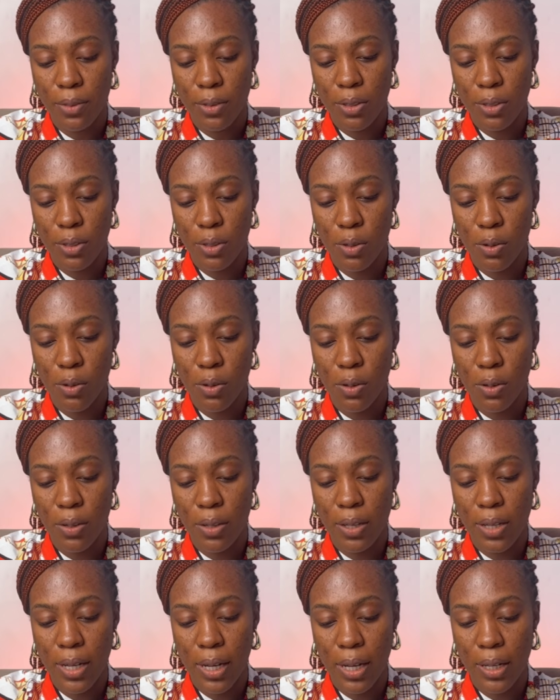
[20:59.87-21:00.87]
So
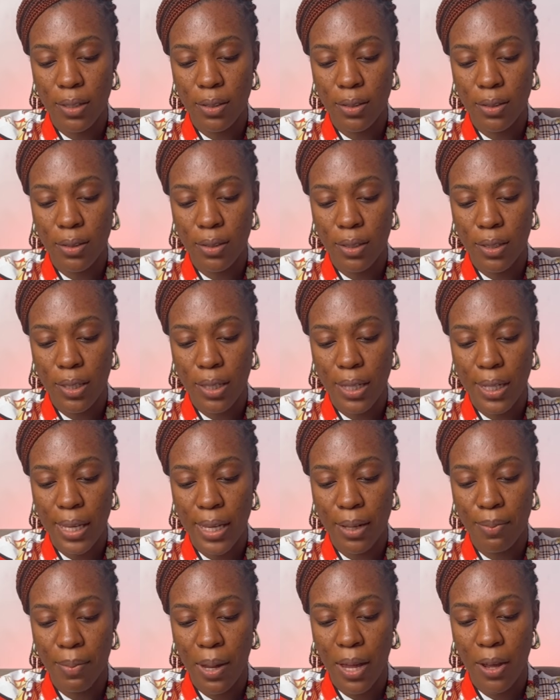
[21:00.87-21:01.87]
you can
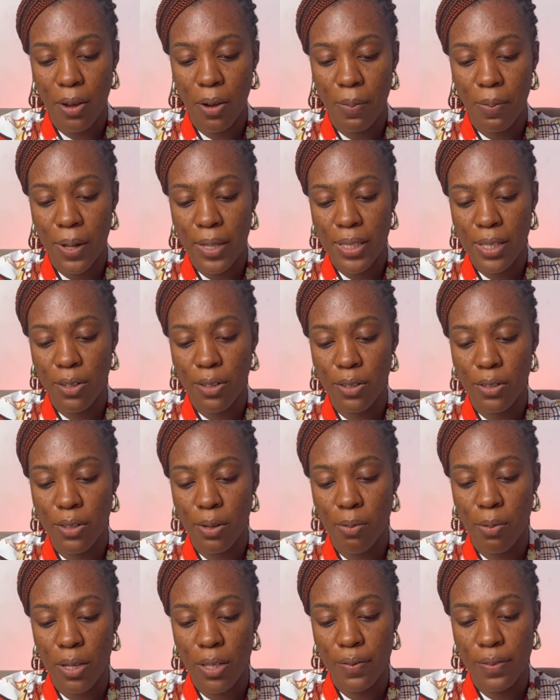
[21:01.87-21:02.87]
click my upper
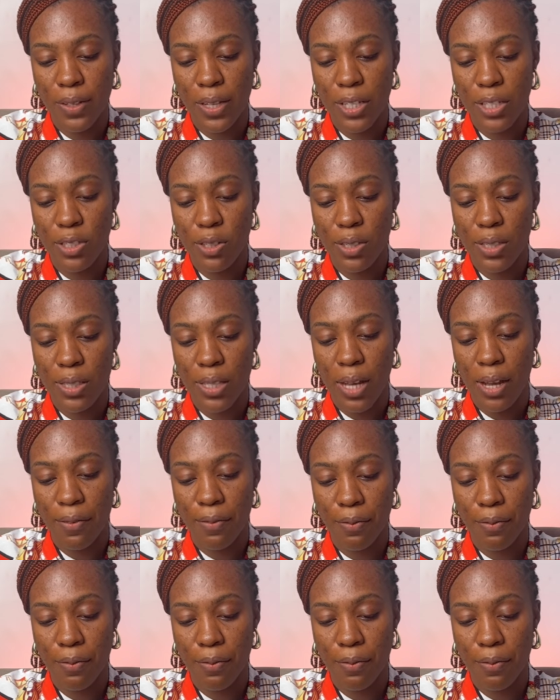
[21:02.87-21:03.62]
secondary qualifications are